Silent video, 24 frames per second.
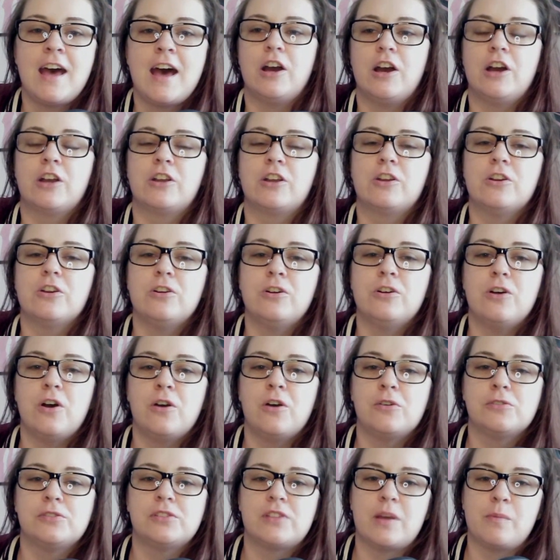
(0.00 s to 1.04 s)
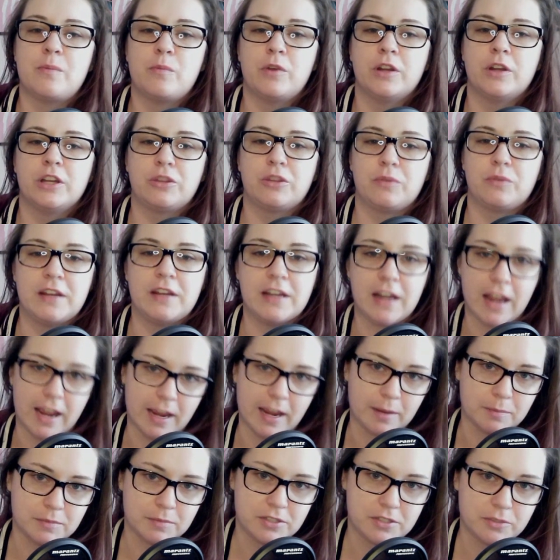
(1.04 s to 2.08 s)
a girl owes someone 3
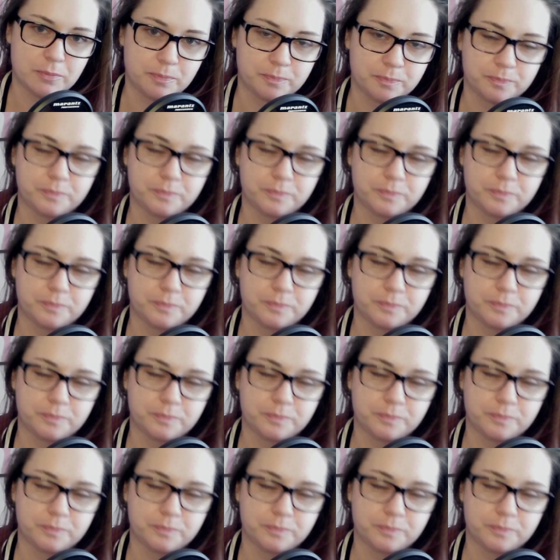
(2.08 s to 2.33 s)
names,